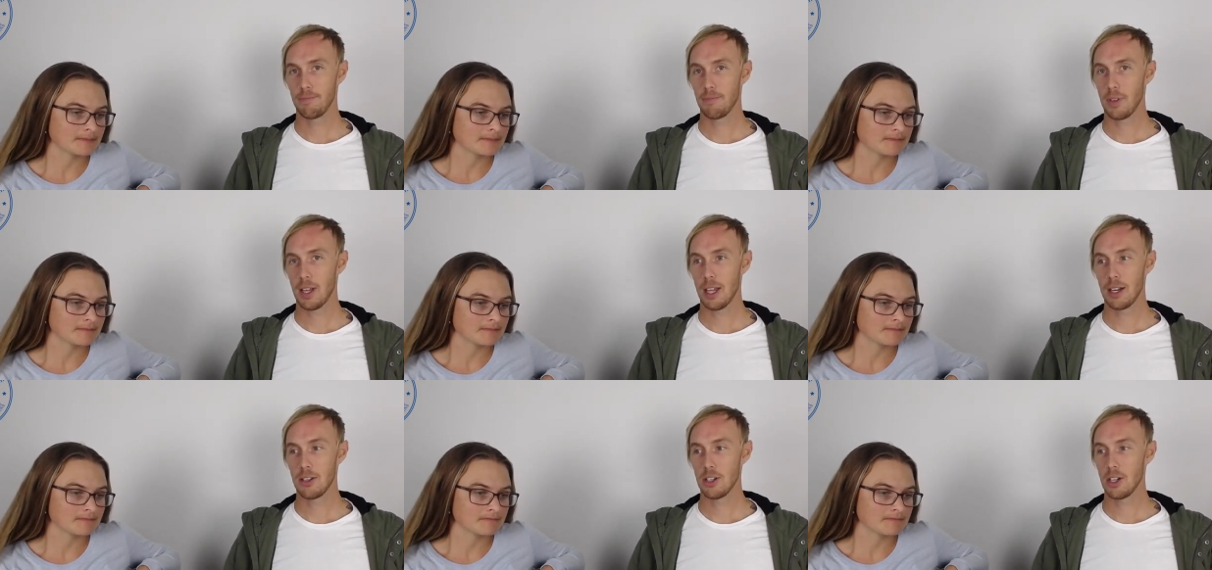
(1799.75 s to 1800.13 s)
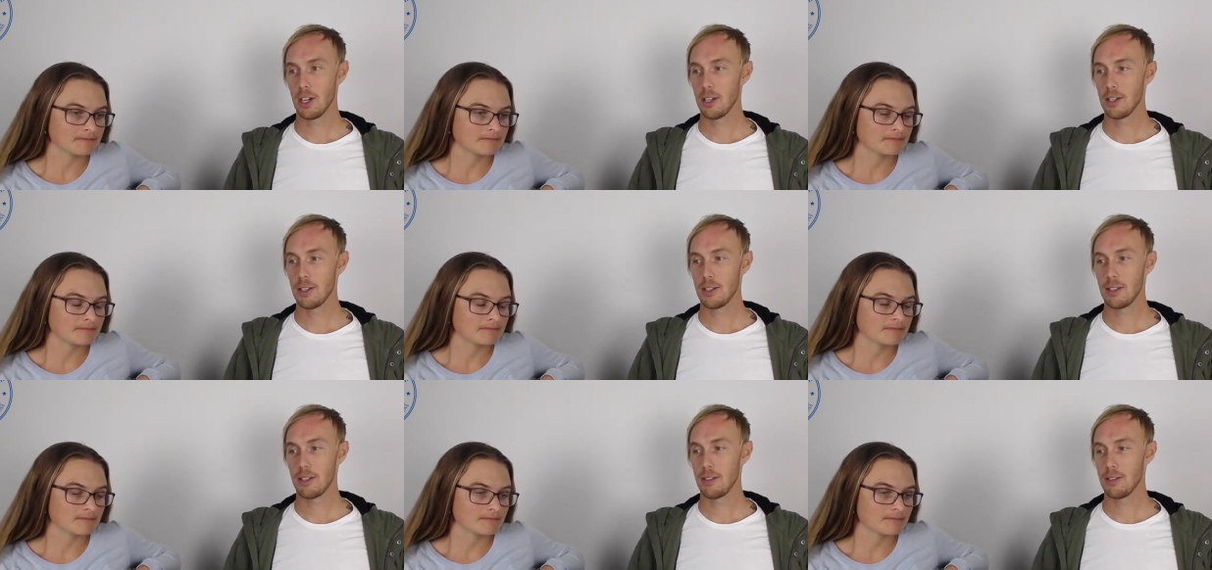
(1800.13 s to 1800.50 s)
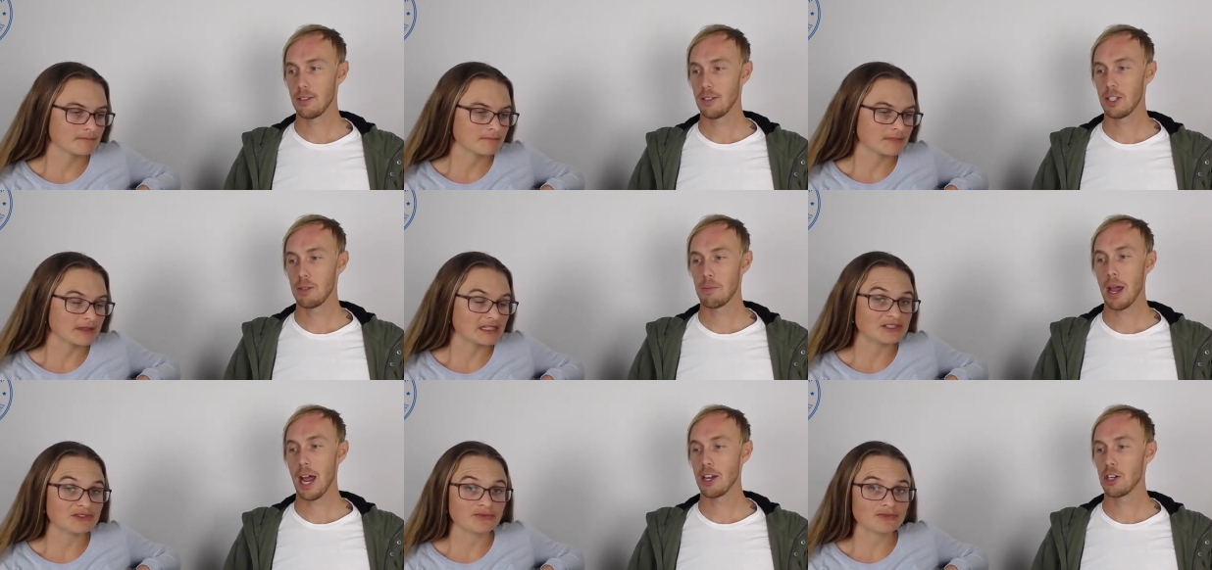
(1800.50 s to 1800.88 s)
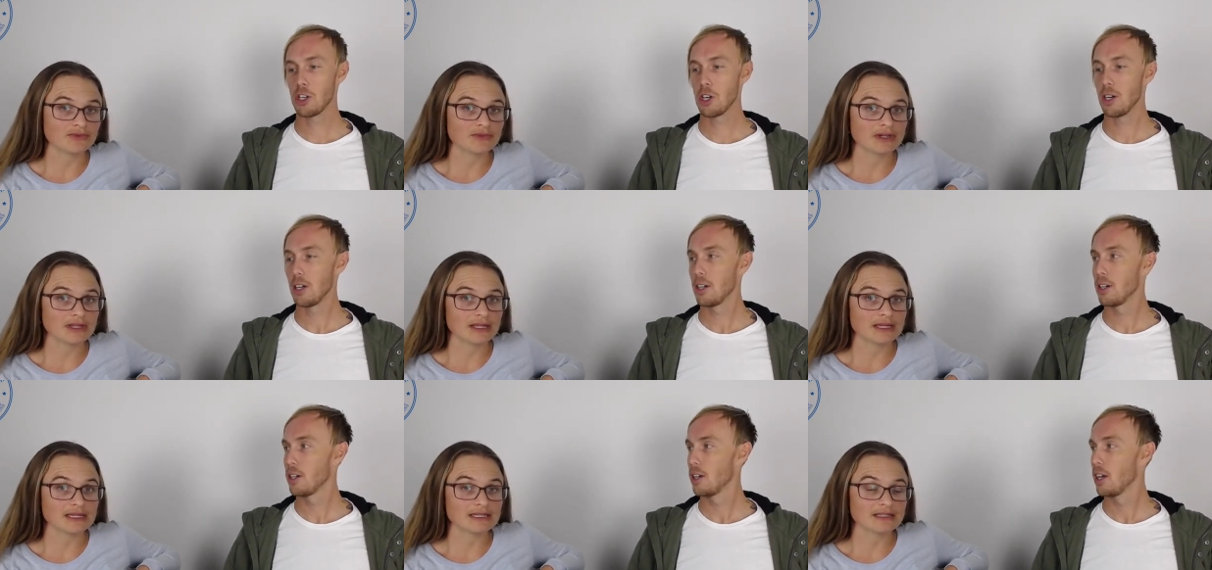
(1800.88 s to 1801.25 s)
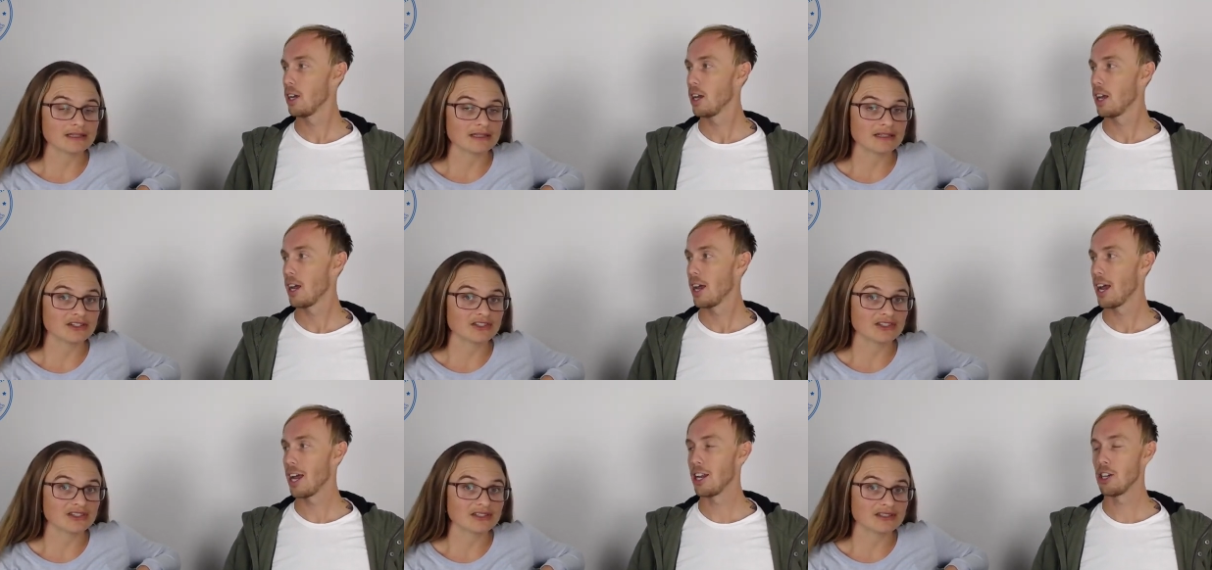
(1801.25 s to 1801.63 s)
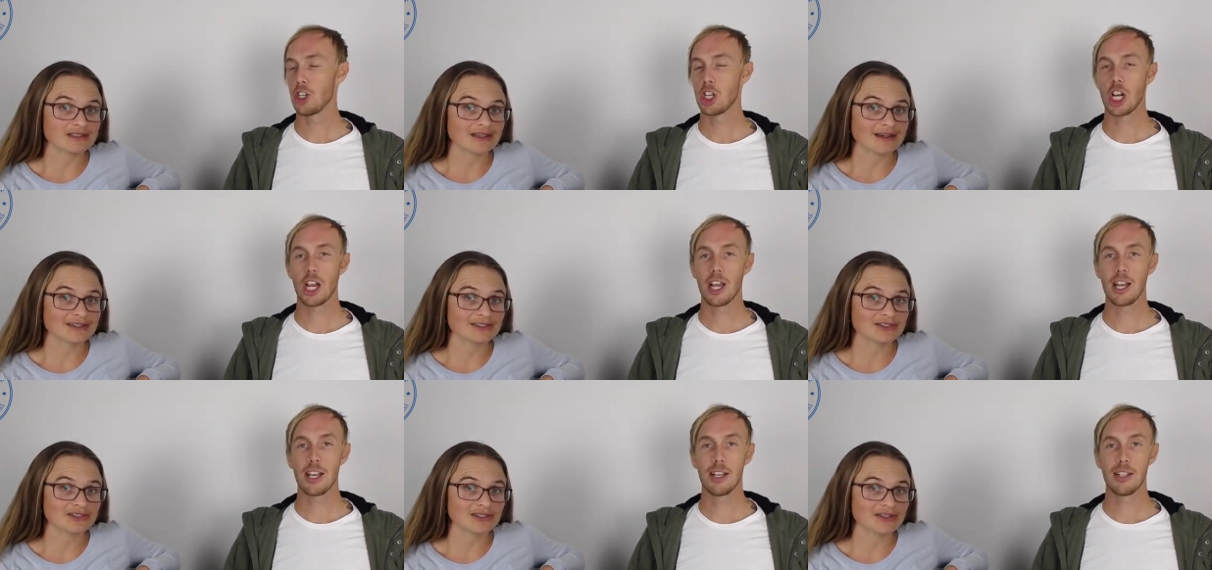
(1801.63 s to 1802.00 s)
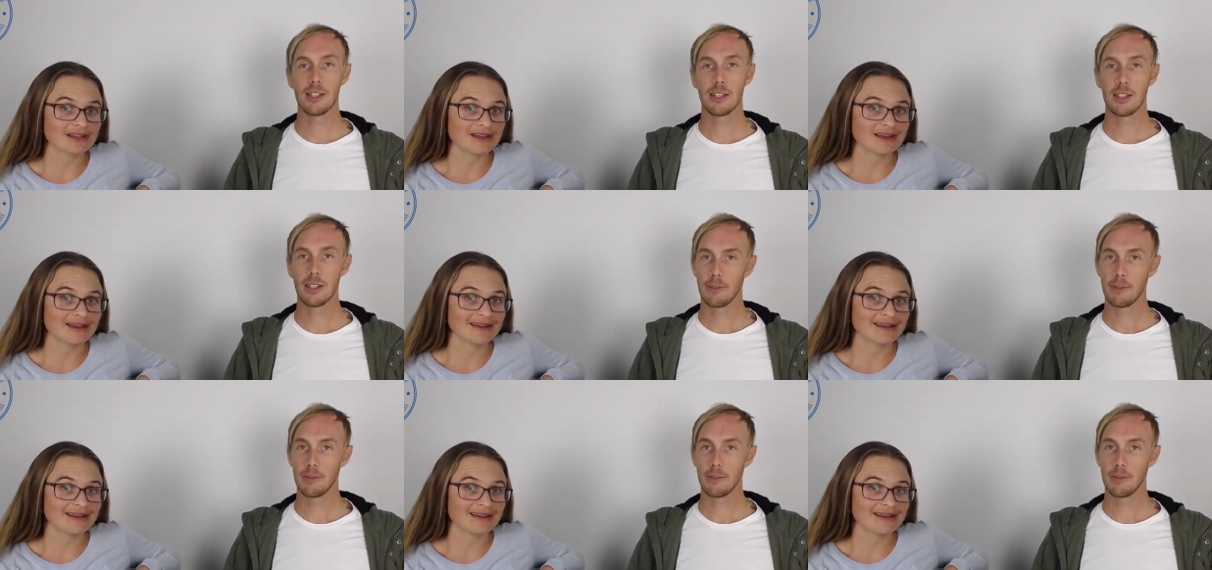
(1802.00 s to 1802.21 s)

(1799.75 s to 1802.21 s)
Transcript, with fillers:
Speaker 1: and just smash it's really it. Delicious, and cheese.